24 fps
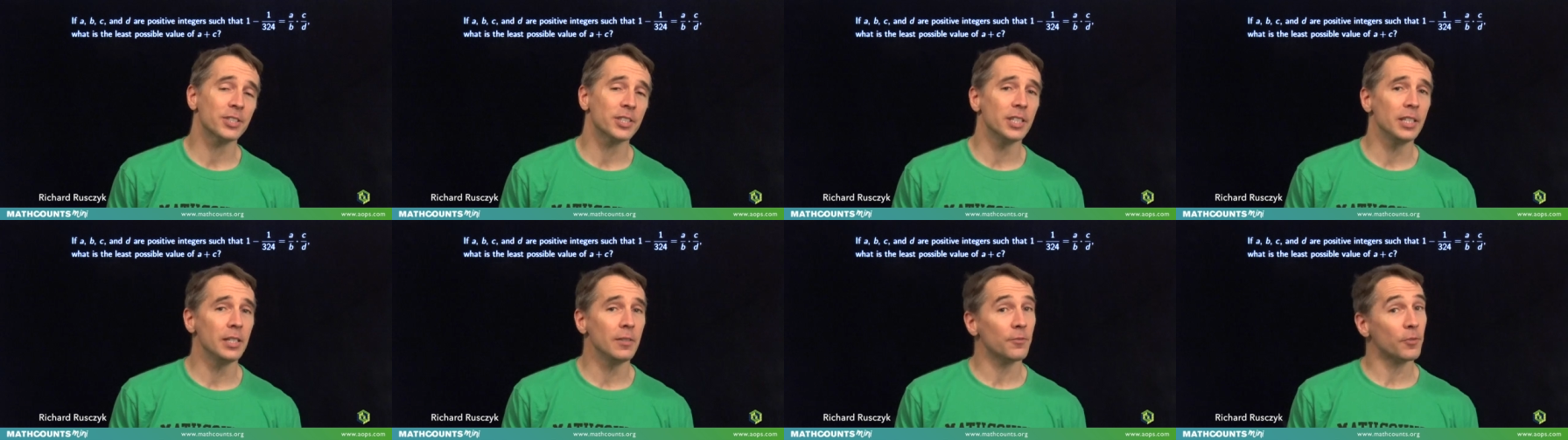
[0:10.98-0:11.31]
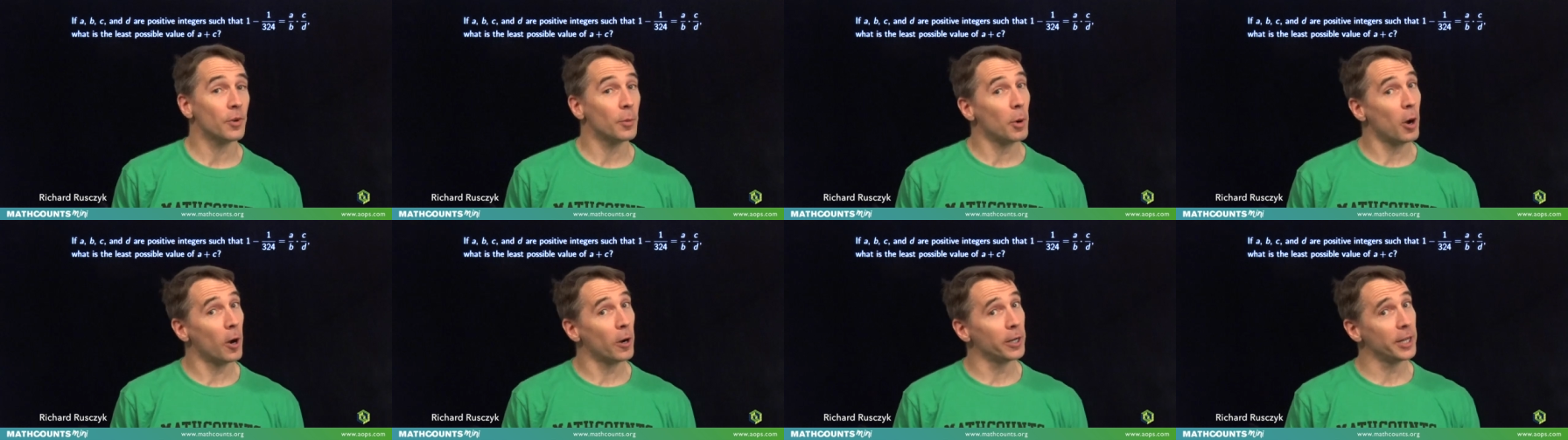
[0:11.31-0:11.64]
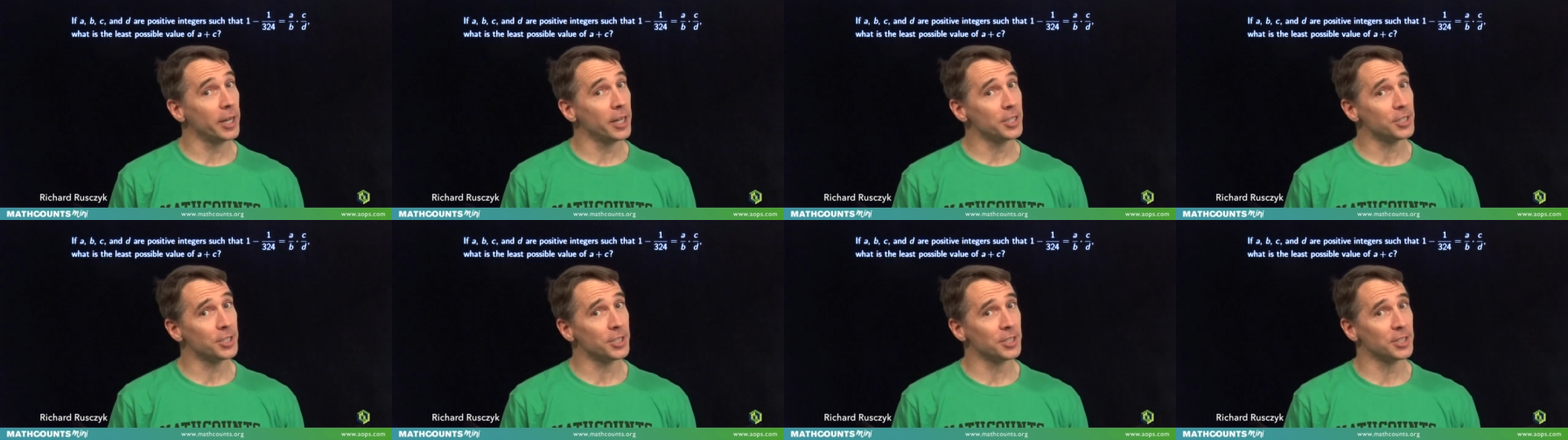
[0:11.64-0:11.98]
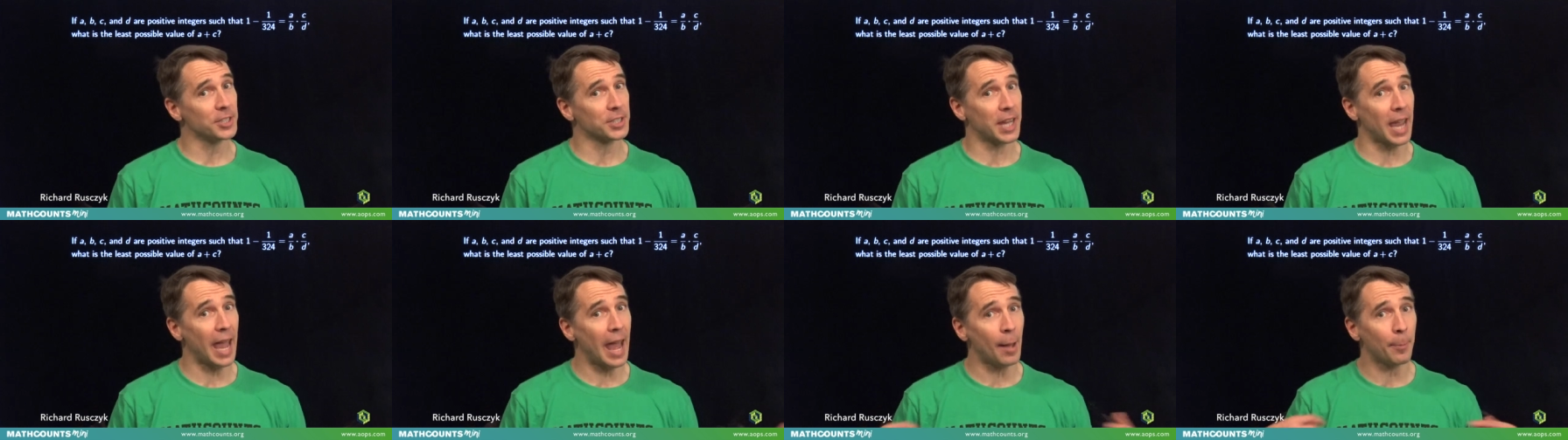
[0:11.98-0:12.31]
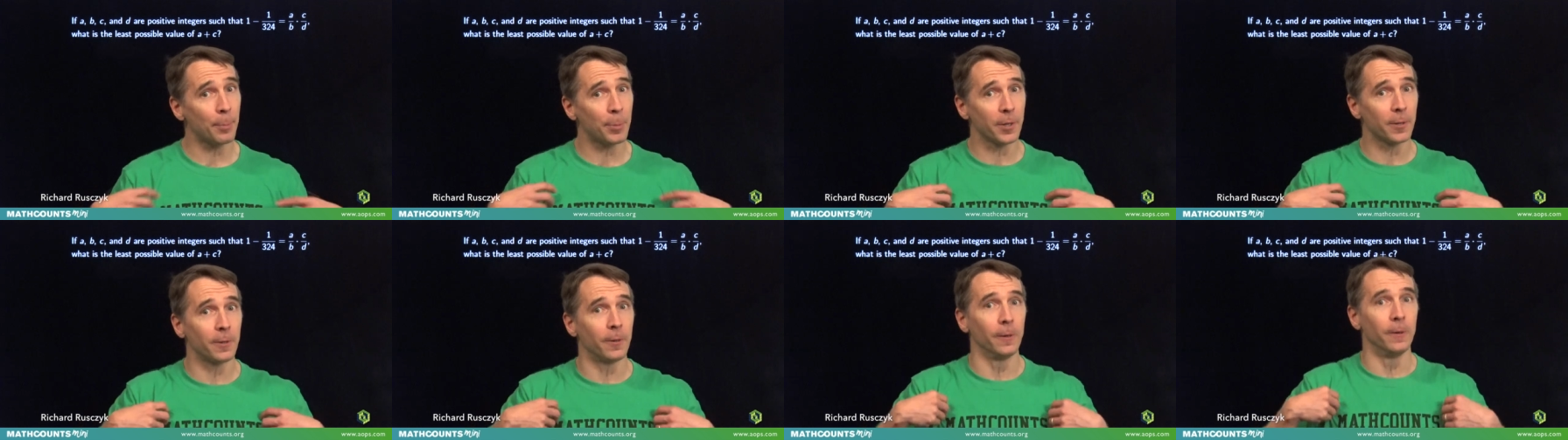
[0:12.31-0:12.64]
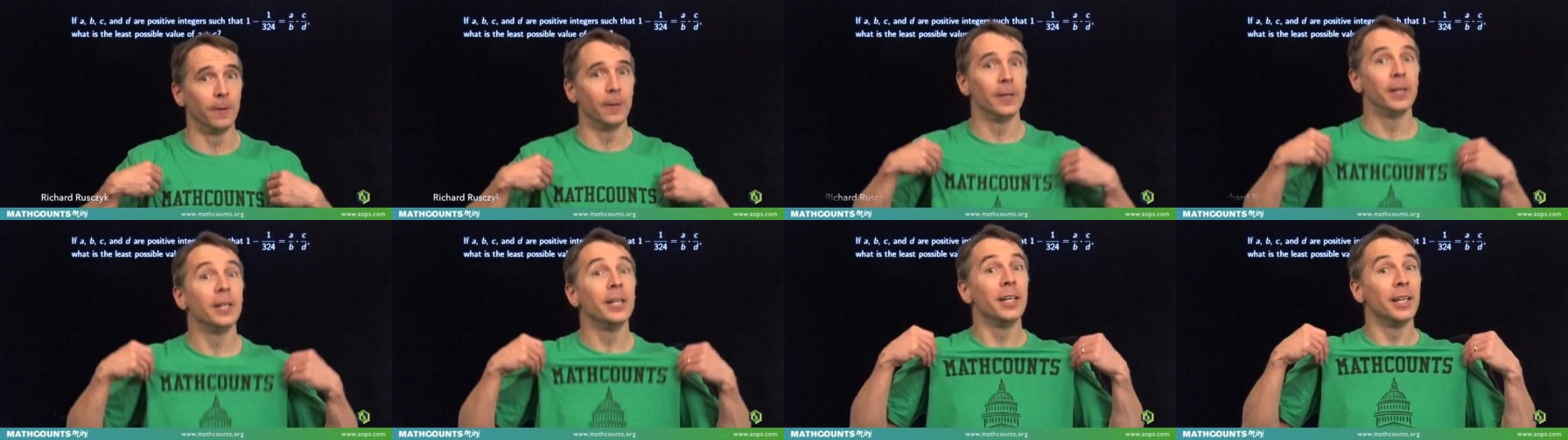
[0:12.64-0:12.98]
team from our nation's capital,
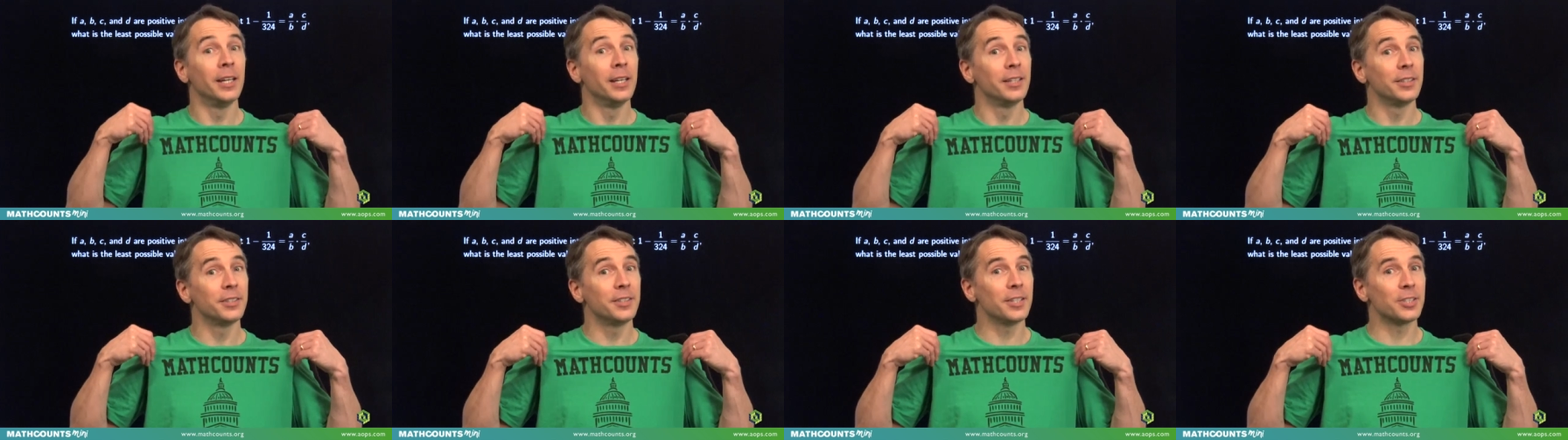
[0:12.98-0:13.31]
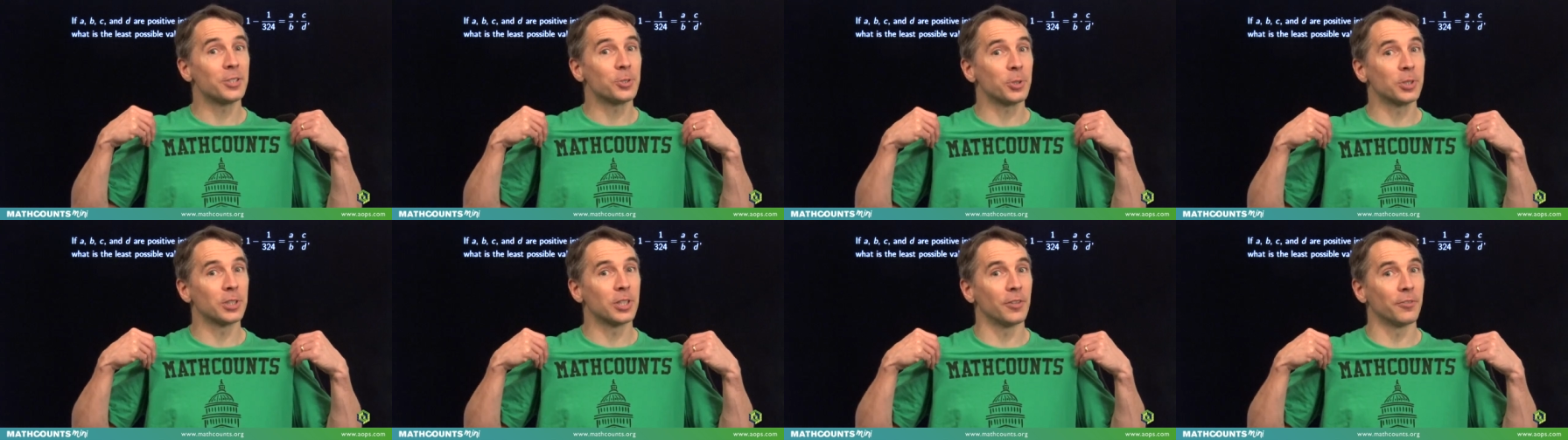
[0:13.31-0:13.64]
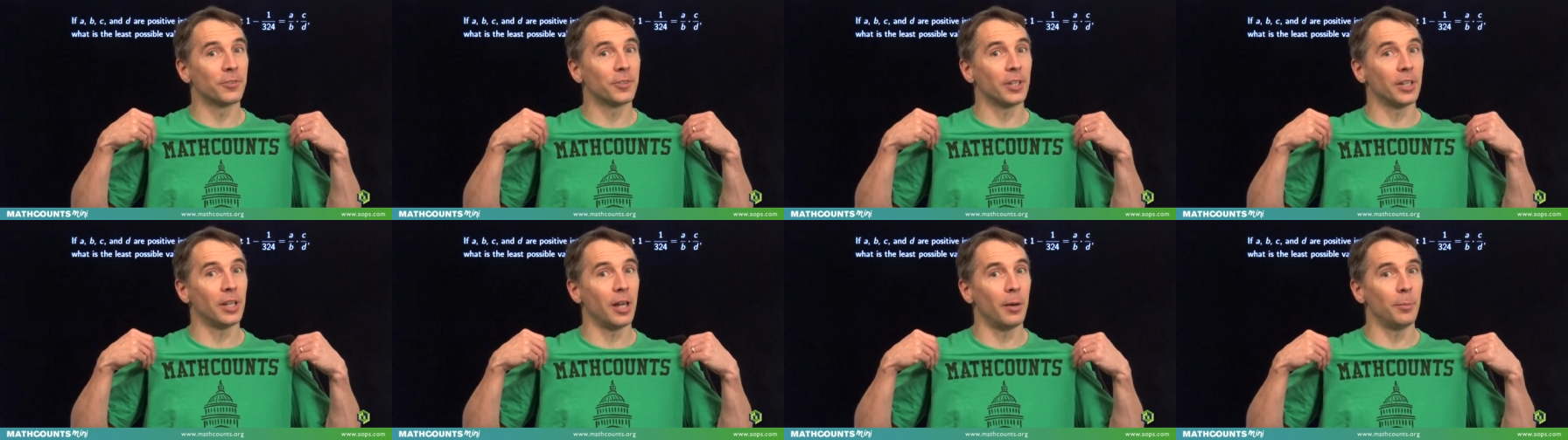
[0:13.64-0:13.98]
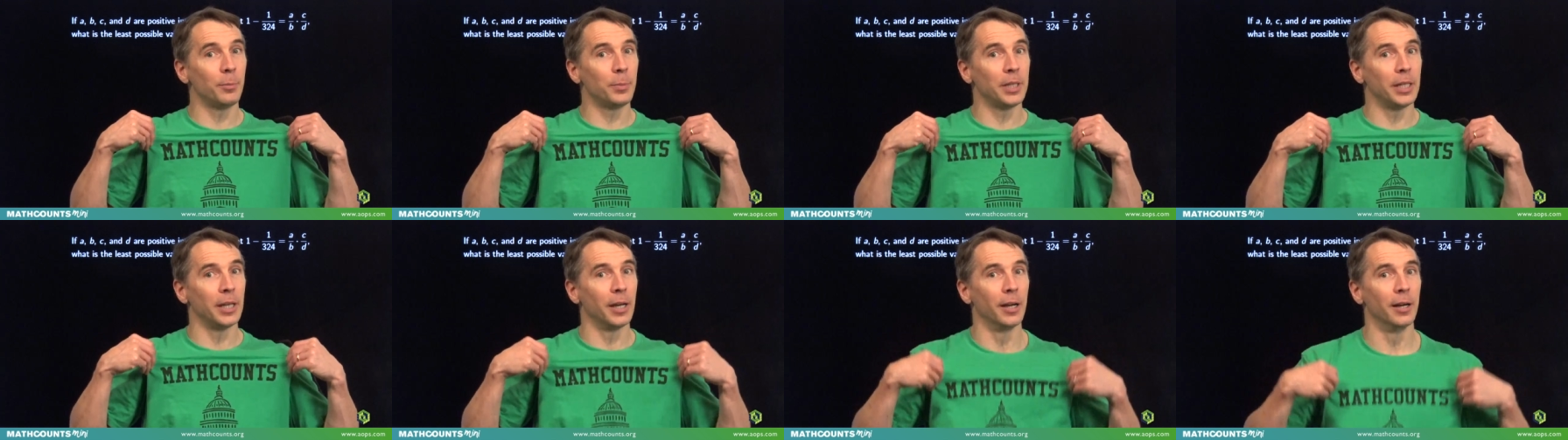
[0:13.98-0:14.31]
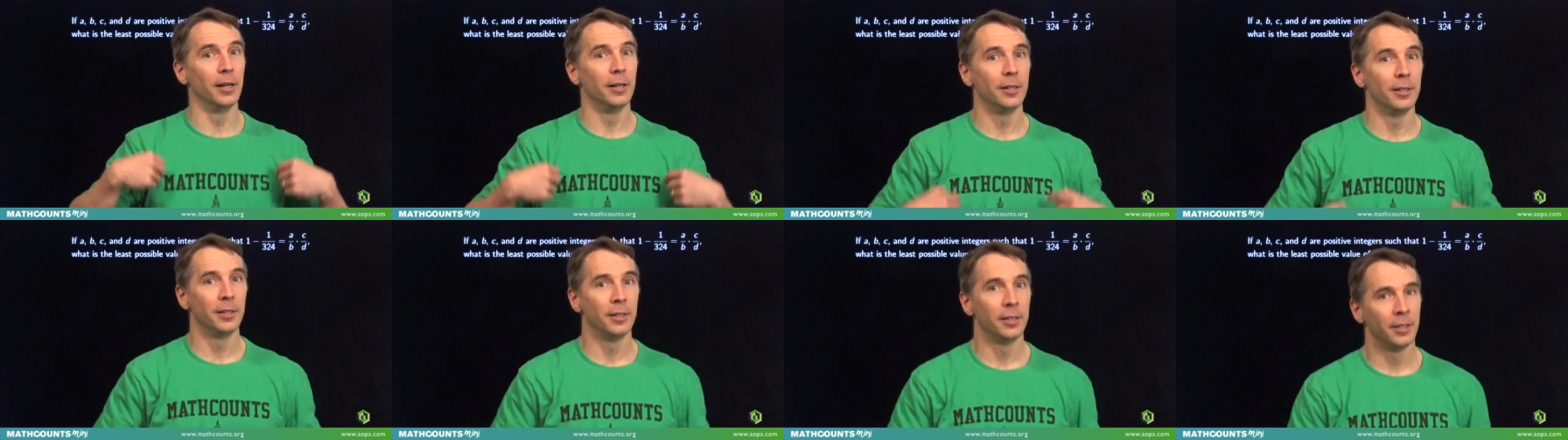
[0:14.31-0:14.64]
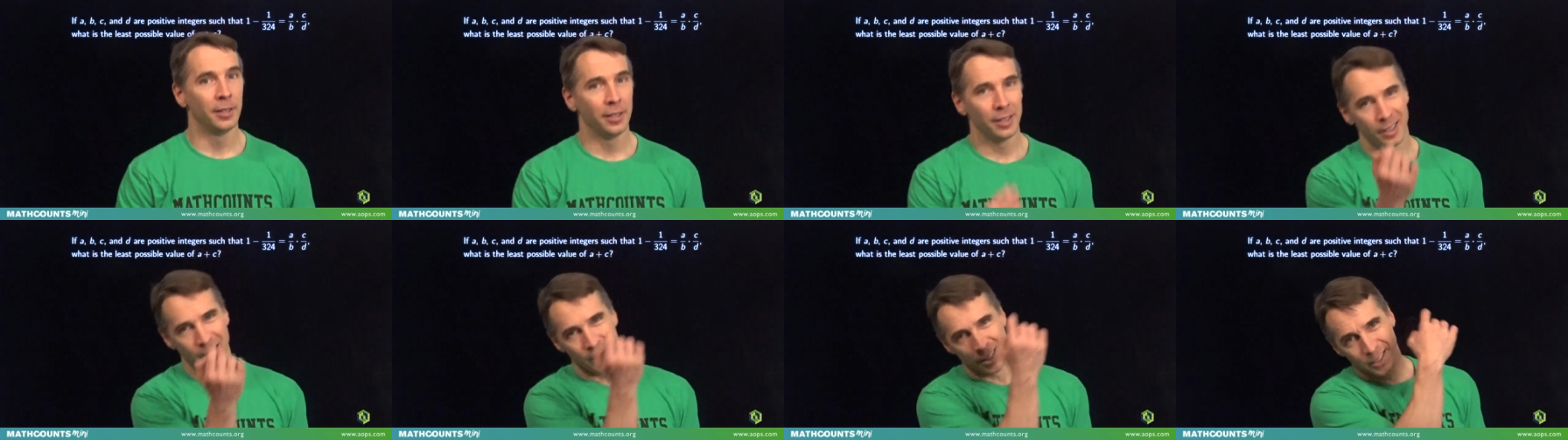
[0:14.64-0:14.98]
District of Columbia.
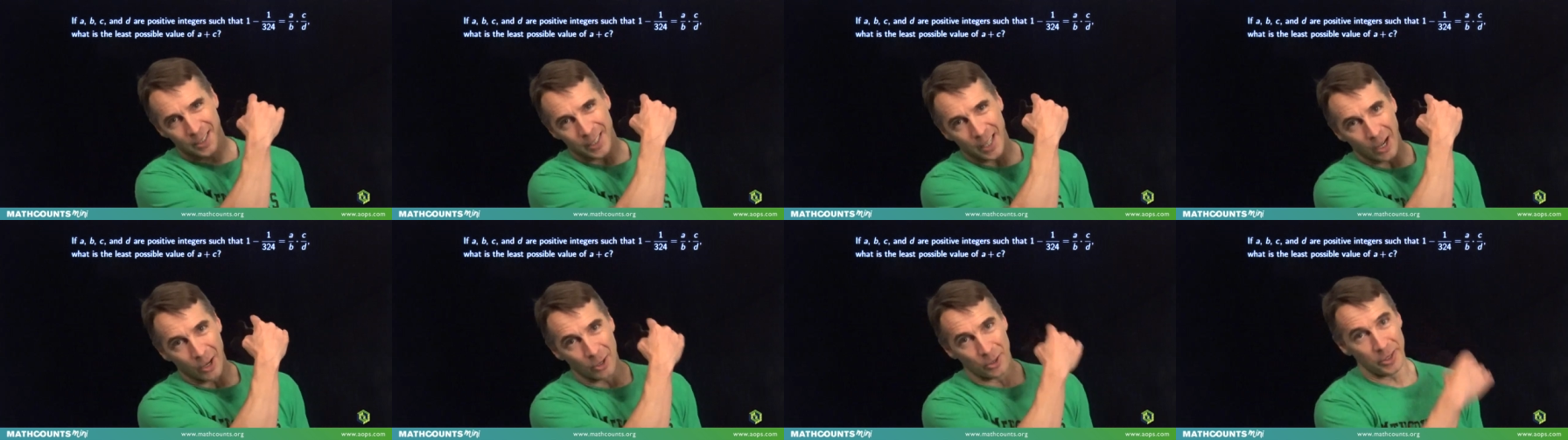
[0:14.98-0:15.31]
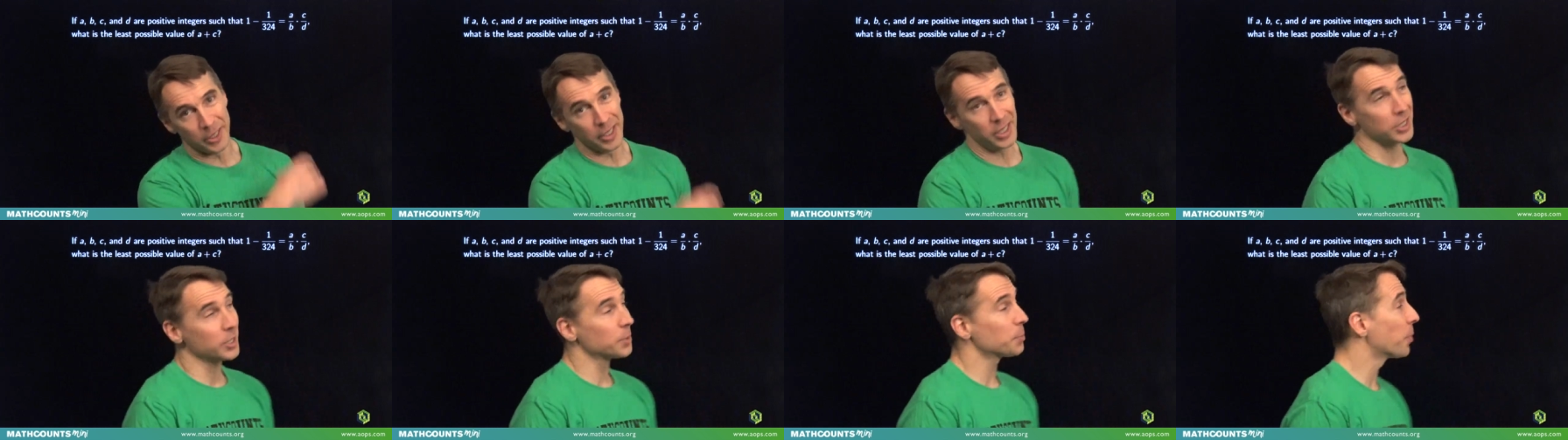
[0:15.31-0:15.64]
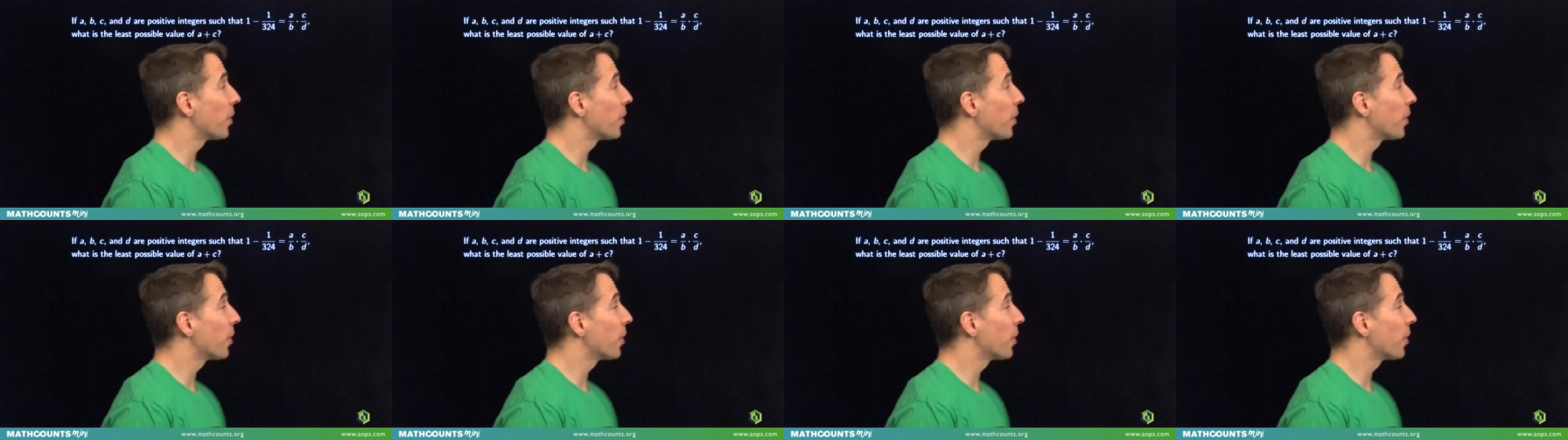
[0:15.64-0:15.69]
Now in this